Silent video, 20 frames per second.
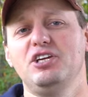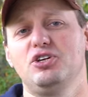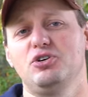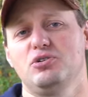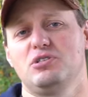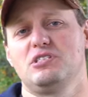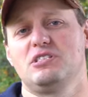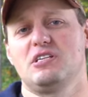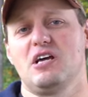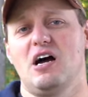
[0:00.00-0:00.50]

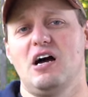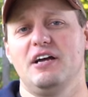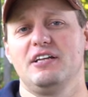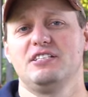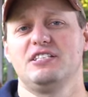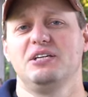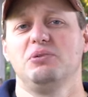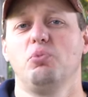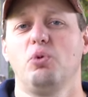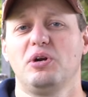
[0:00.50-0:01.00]
good
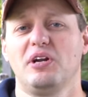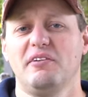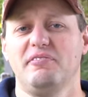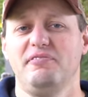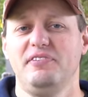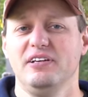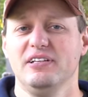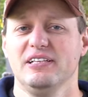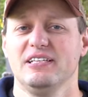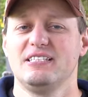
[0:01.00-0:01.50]
signs in what I
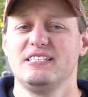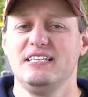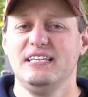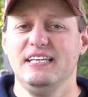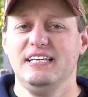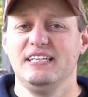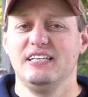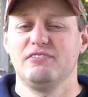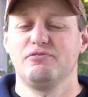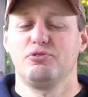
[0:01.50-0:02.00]
feel is
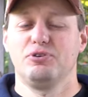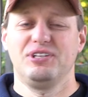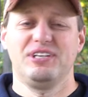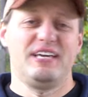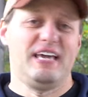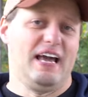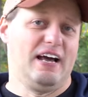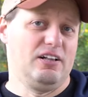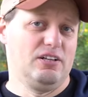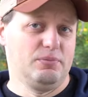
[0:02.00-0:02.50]
needed for the
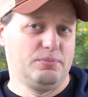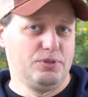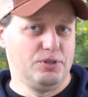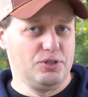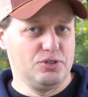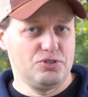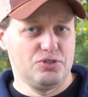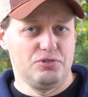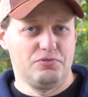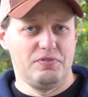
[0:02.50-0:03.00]
caliber
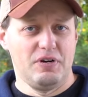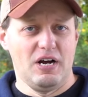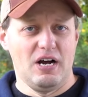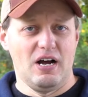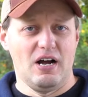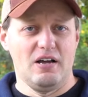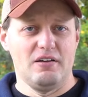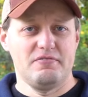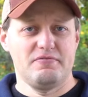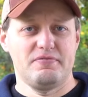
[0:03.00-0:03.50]
to
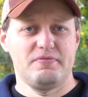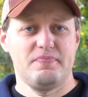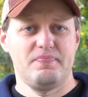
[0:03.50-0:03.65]
survive.